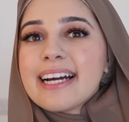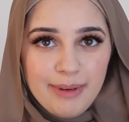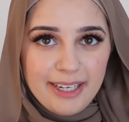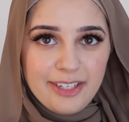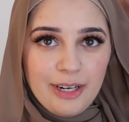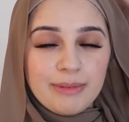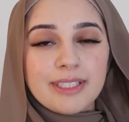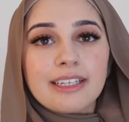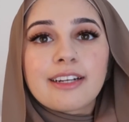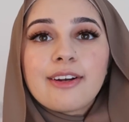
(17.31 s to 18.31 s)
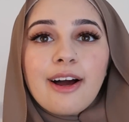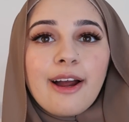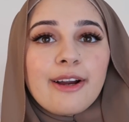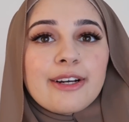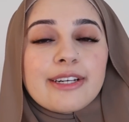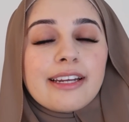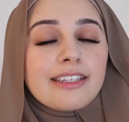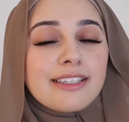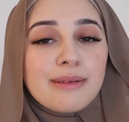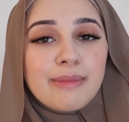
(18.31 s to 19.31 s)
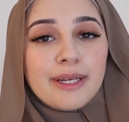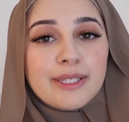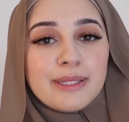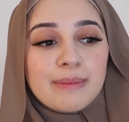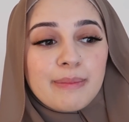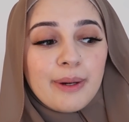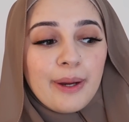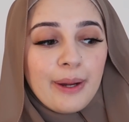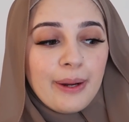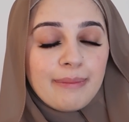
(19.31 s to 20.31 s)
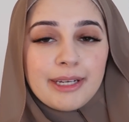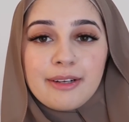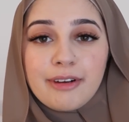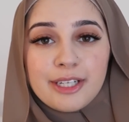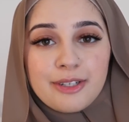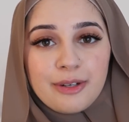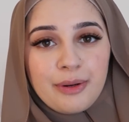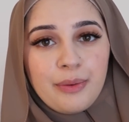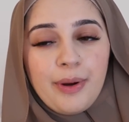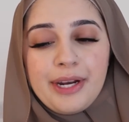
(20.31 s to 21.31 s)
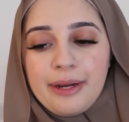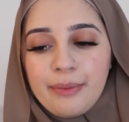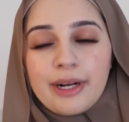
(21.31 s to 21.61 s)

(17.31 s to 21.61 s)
Uh, my hijab is like not ironed and it's a mess, but I'm getting ready to go to a wedding.